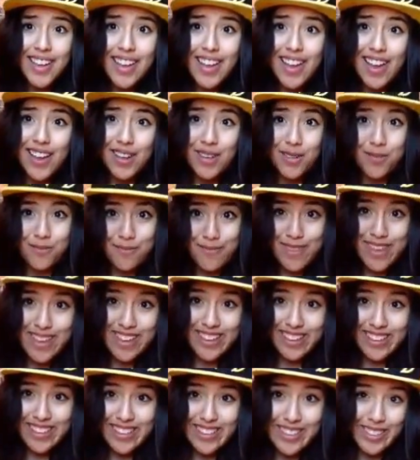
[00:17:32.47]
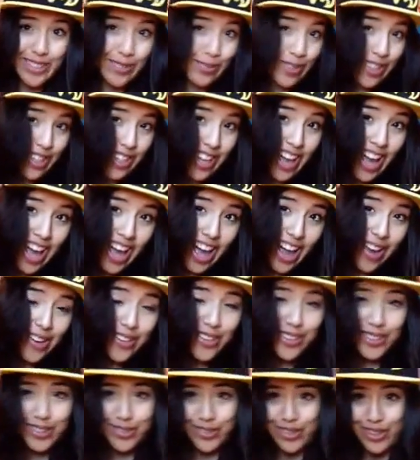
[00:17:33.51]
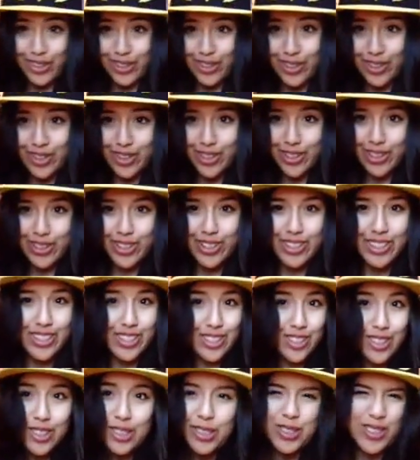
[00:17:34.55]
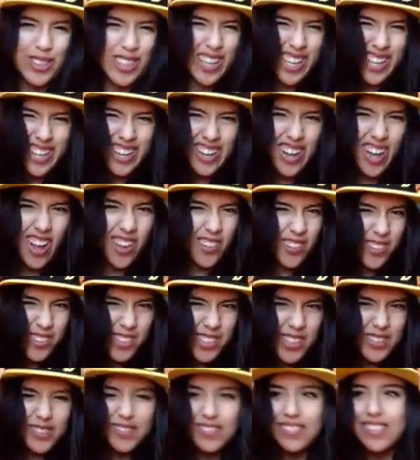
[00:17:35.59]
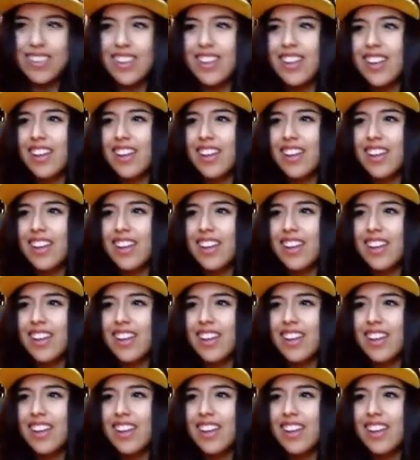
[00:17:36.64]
and you meet this one guy or this one girl, and you hit it off or something.